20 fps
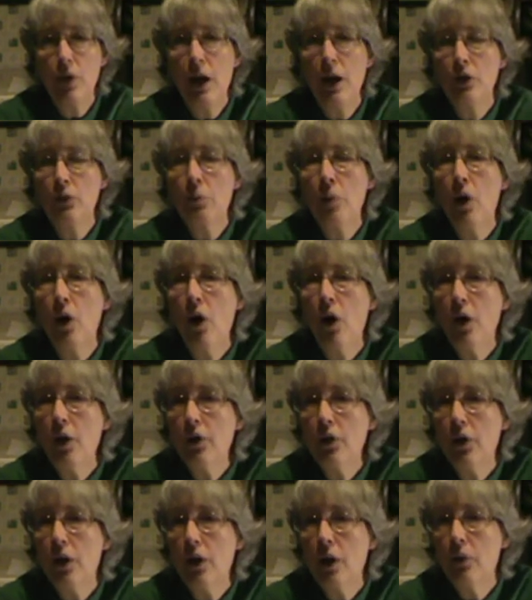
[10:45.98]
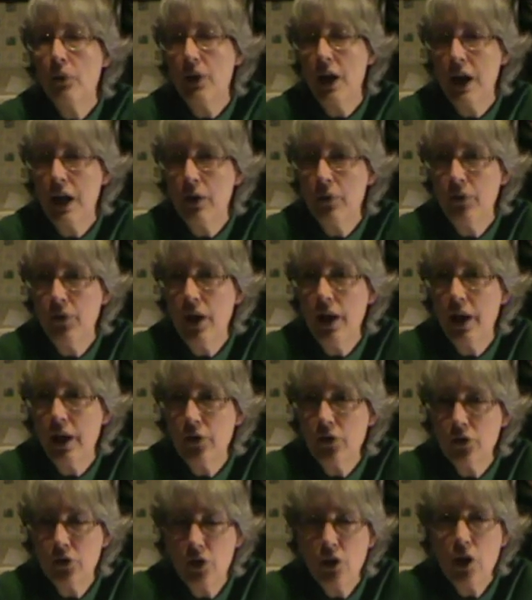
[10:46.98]
as part of
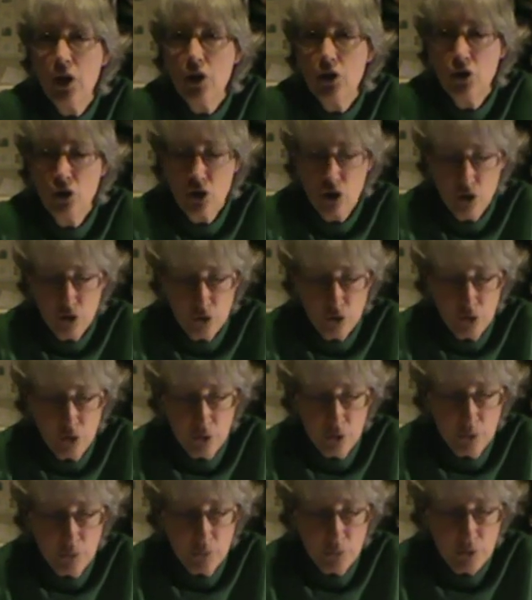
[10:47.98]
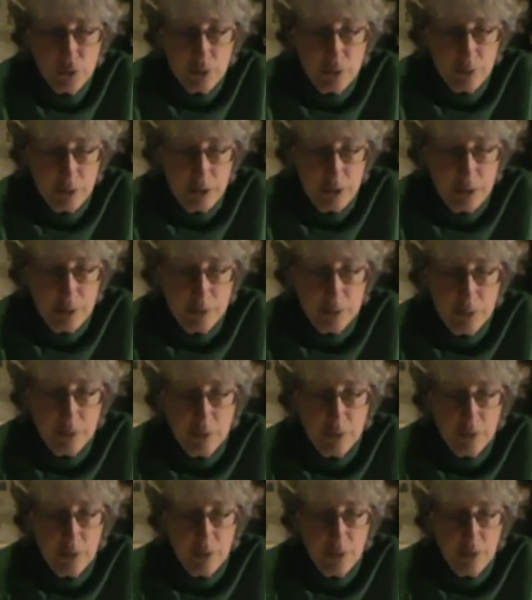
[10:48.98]
AFS, she served
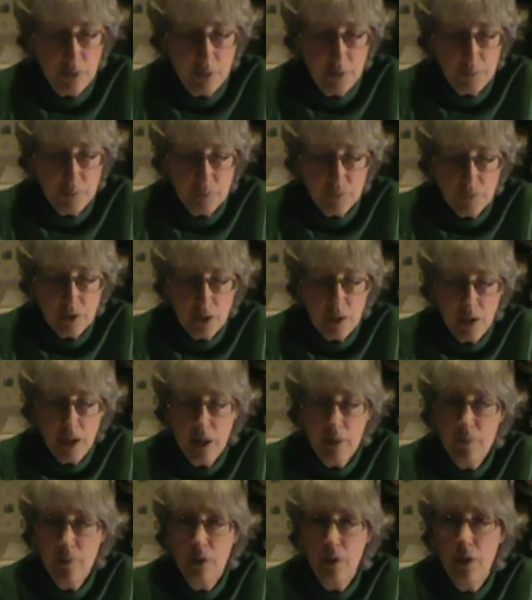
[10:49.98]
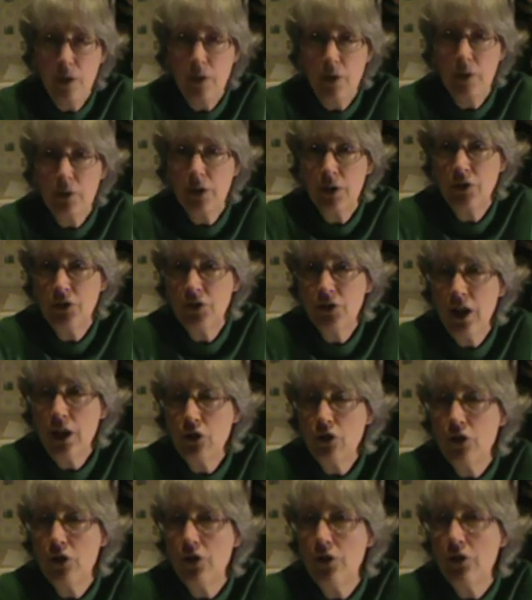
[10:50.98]
in
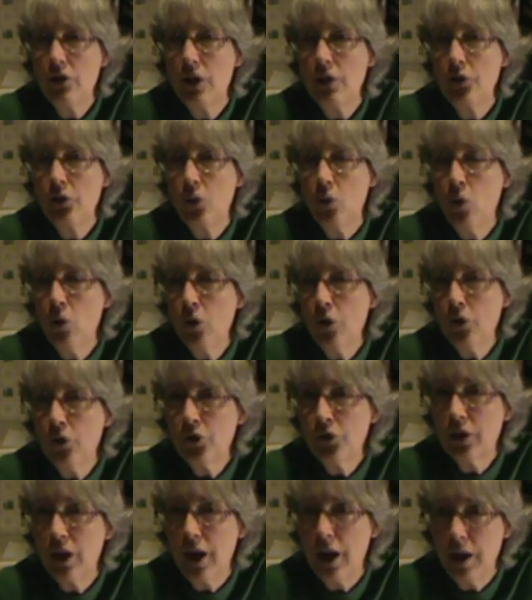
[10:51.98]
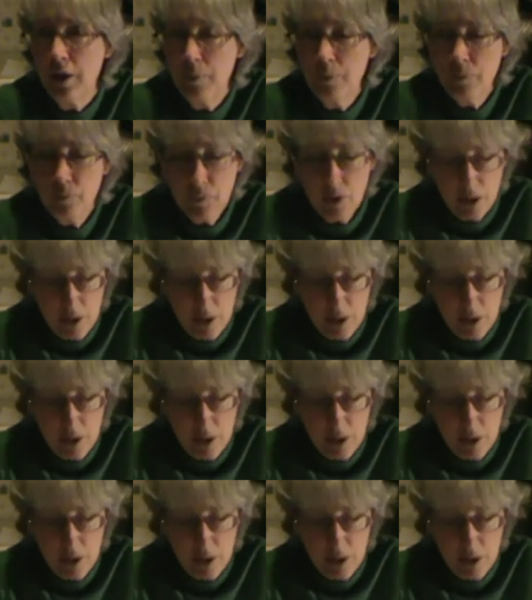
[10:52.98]
concessions at the Orioles game,